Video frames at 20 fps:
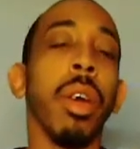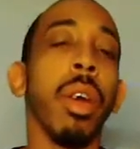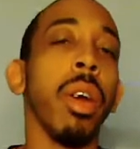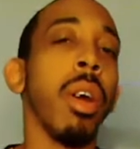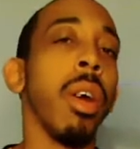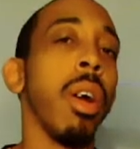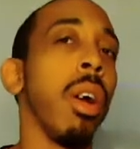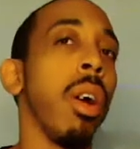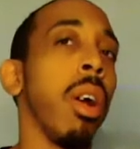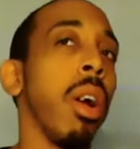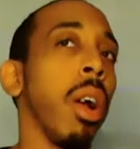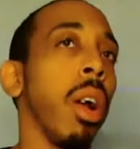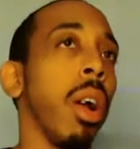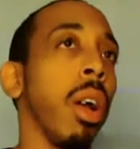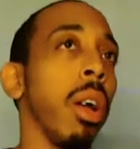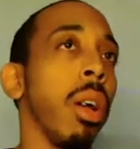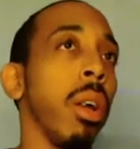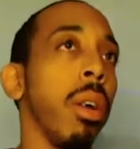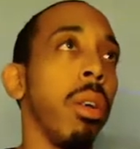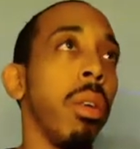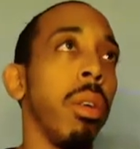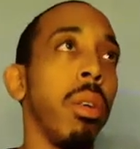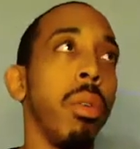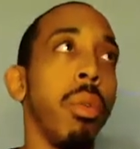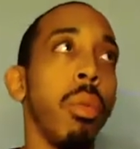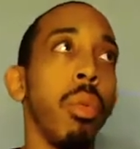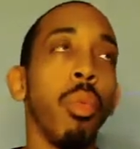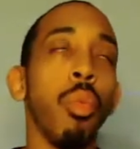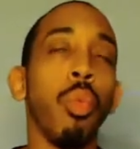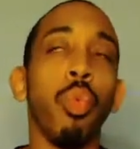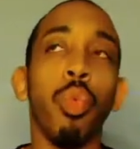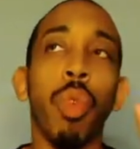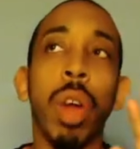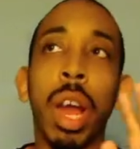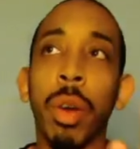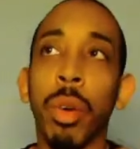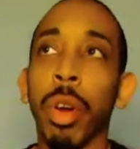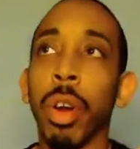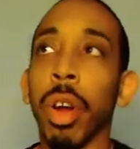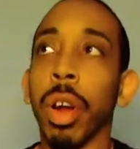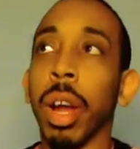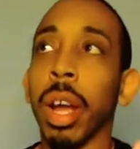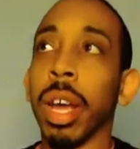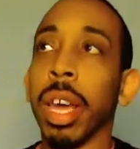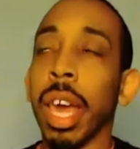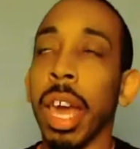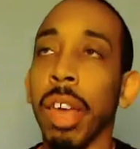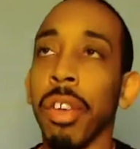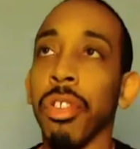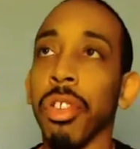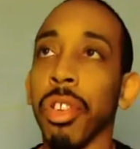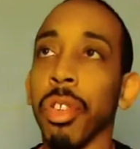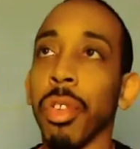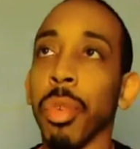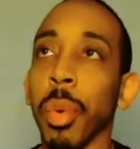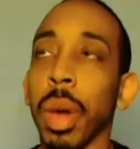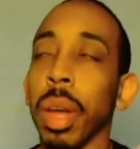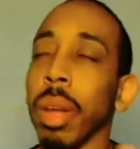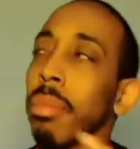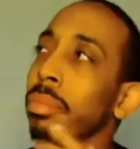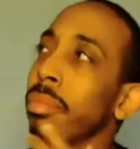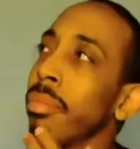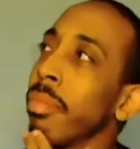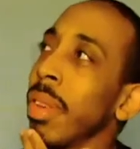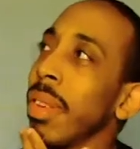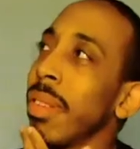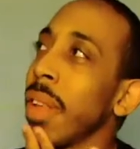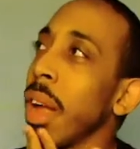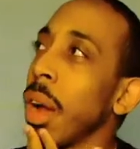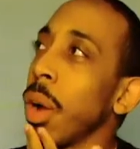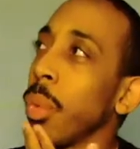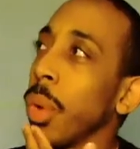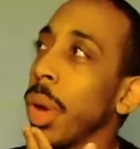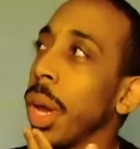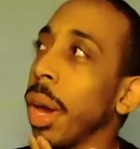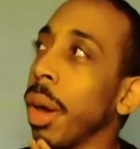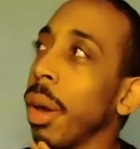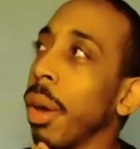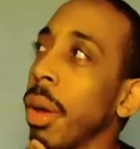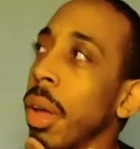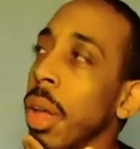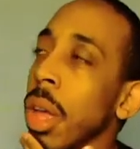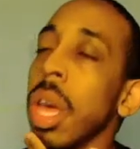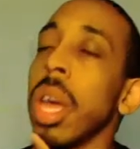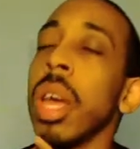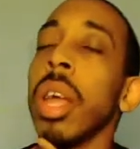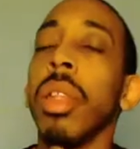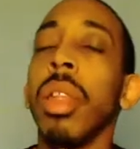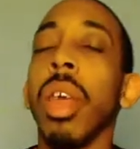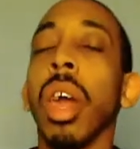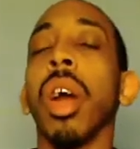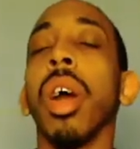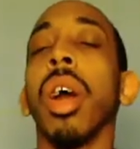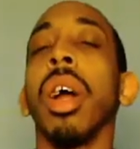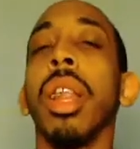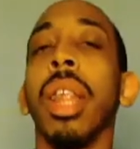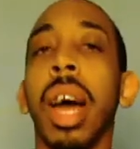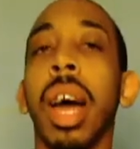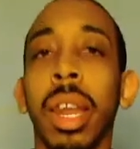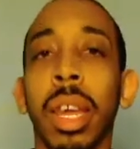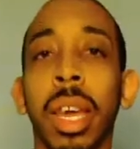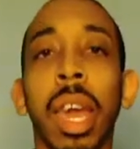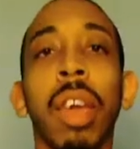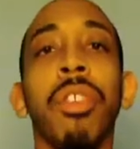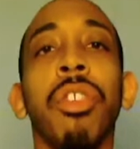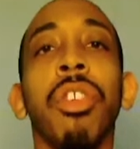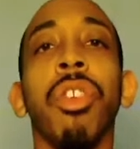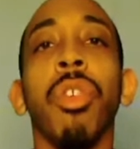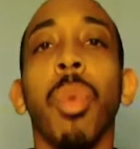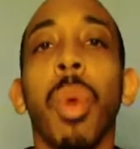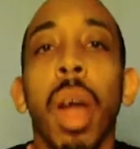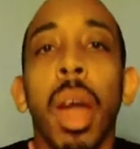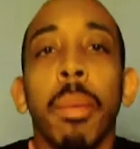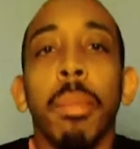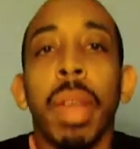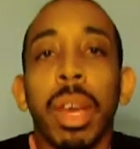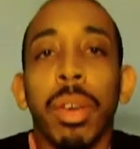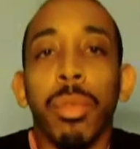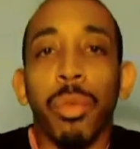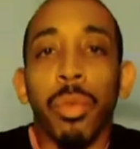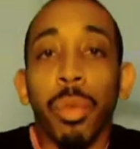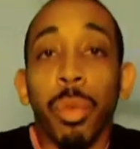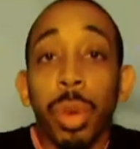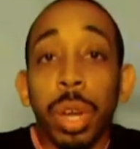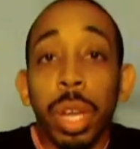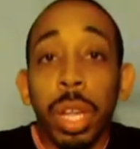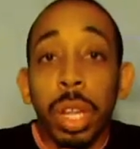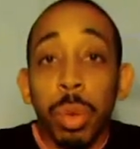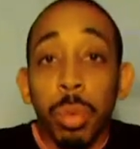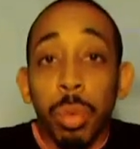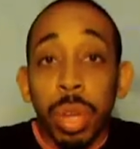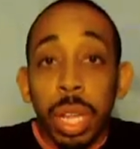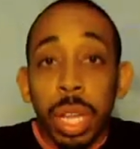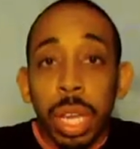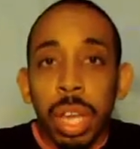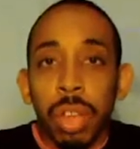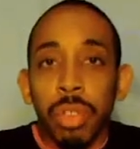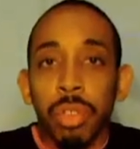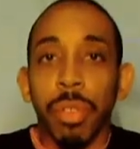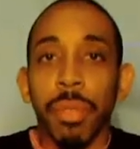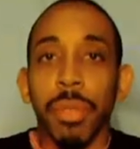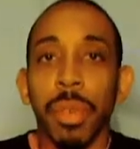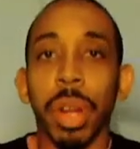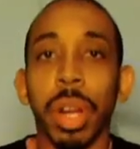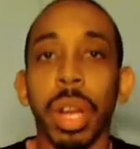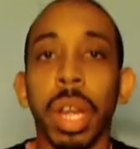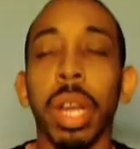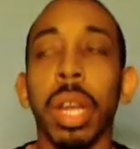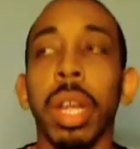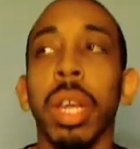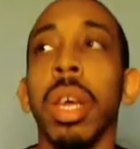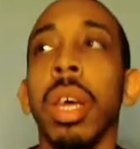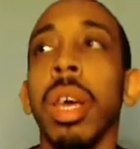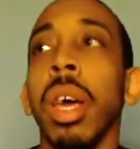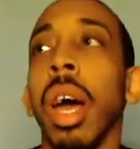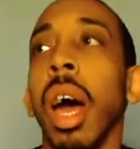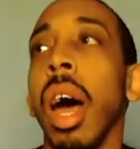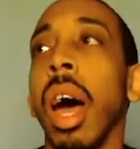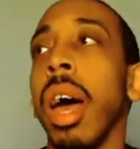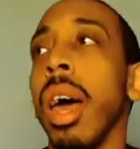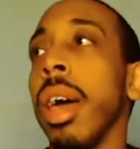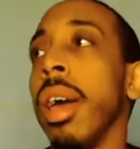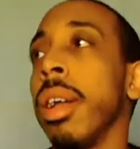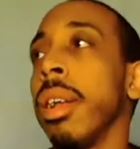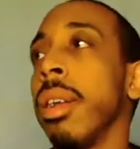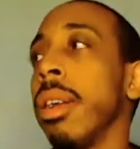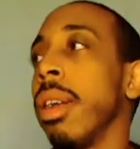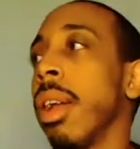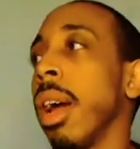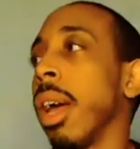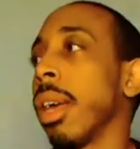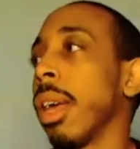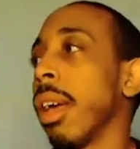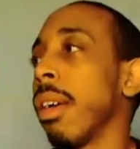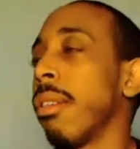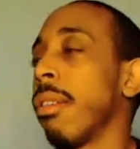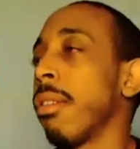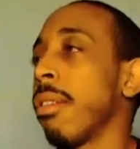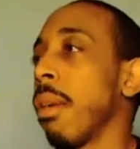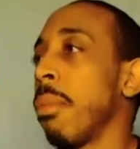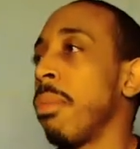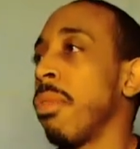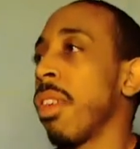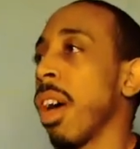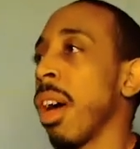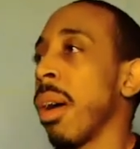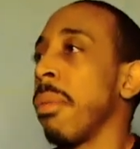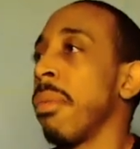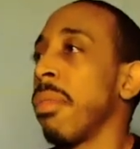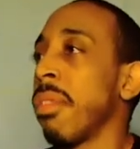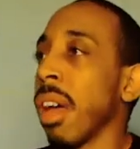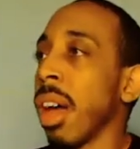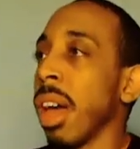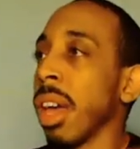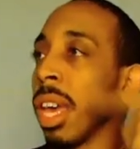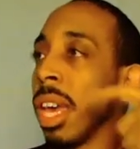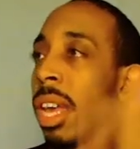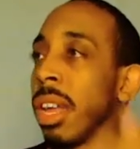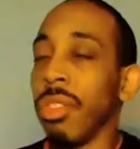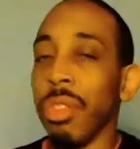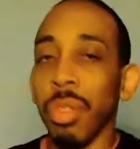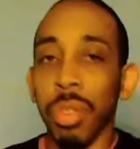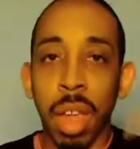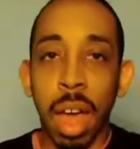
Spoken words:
are rarer occasions where, it's not rare. There are a lot of occasions where I'm like really, really introverted. And I guess sometimes I get into the